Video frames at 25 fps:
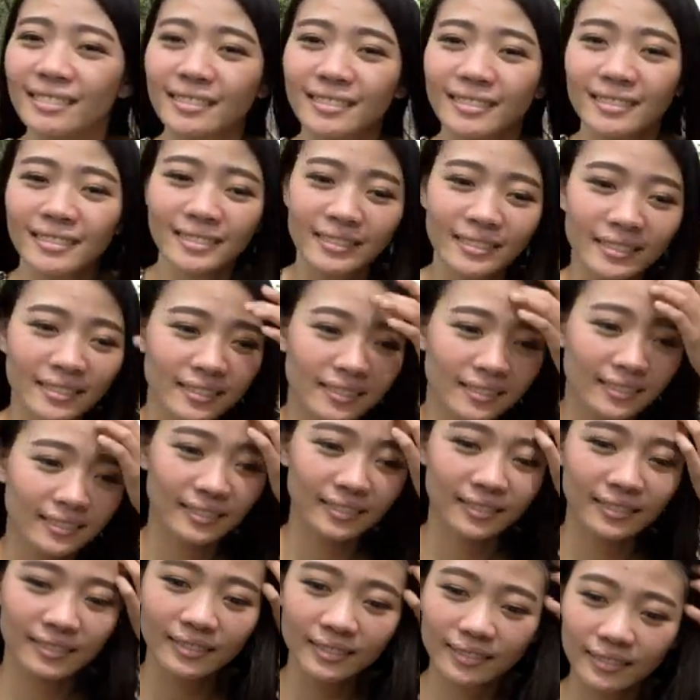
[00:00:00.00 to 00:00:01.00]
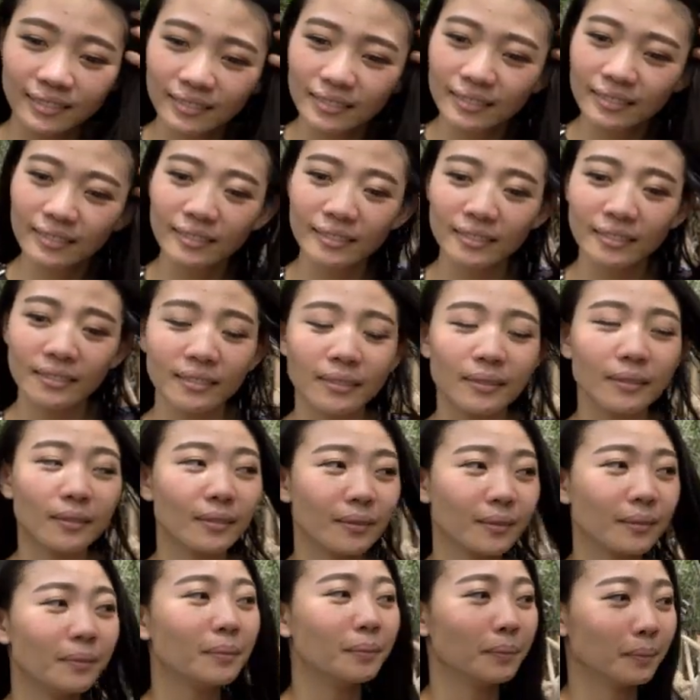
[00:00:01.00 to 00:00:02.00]

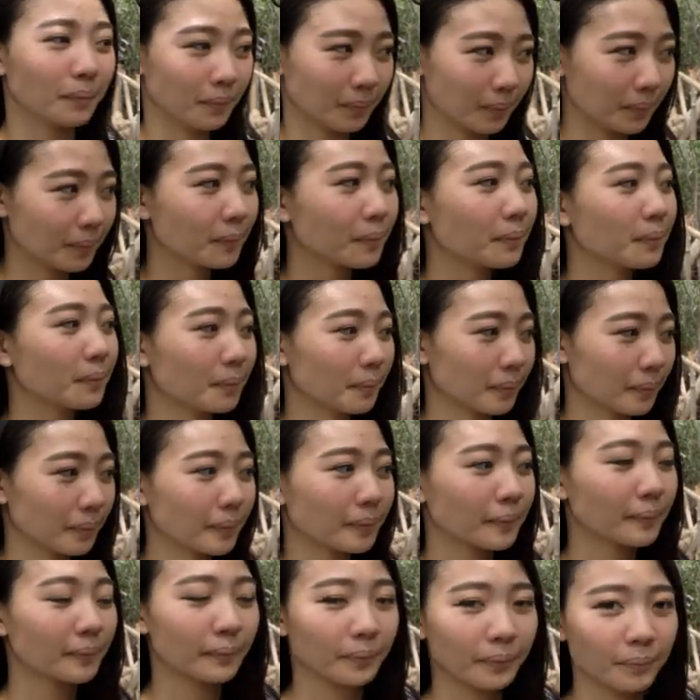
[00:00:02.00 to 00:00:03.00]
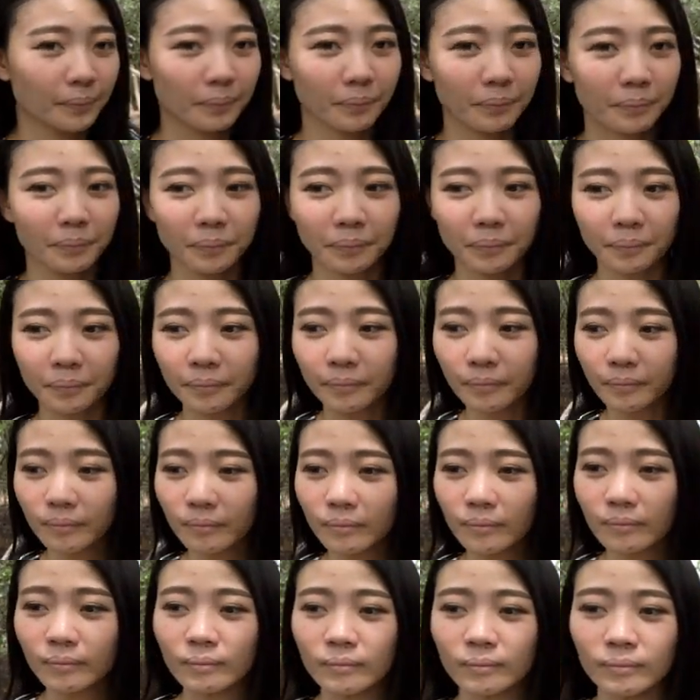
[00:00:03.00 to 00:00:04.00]

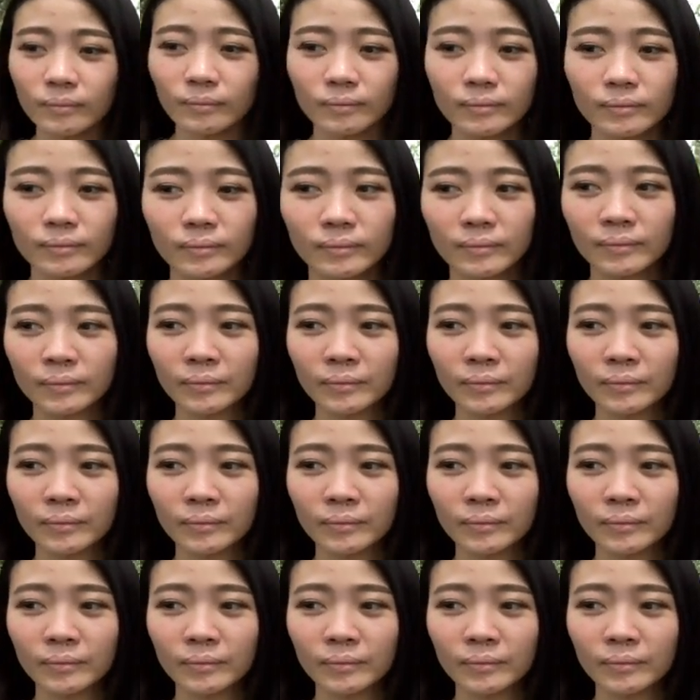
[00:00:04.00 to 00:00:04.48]
The person shown says nothing.